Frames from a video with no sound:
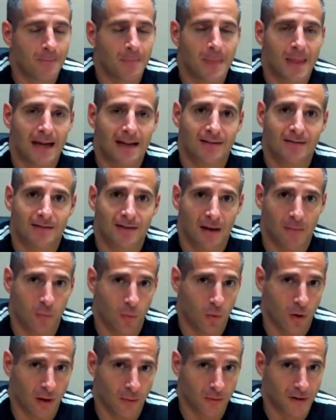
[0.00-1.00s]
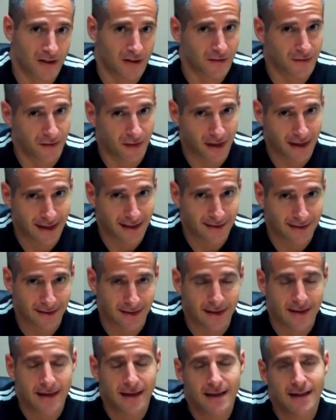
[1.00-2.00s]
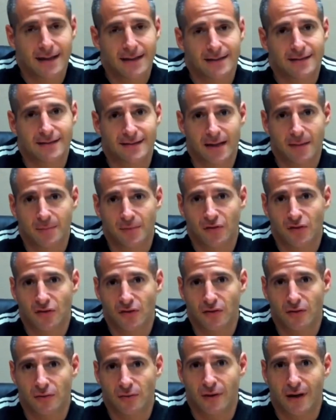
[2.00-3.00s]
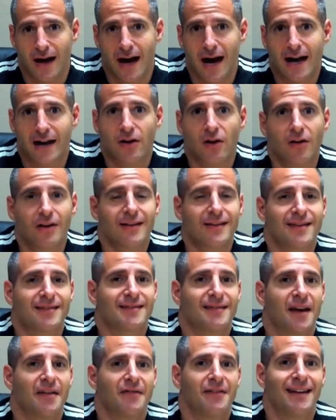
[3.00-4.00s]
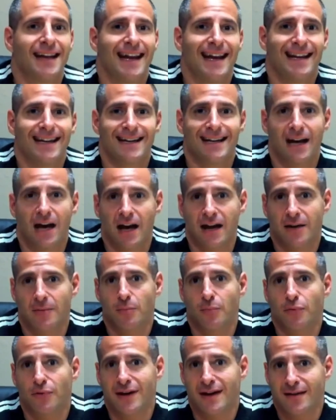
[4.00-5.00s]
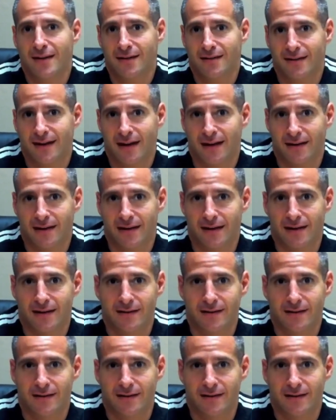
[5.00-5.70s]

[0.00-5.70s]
That's step 1, which is very easy. Step 2, I call it the 7-8-9 breathing technique.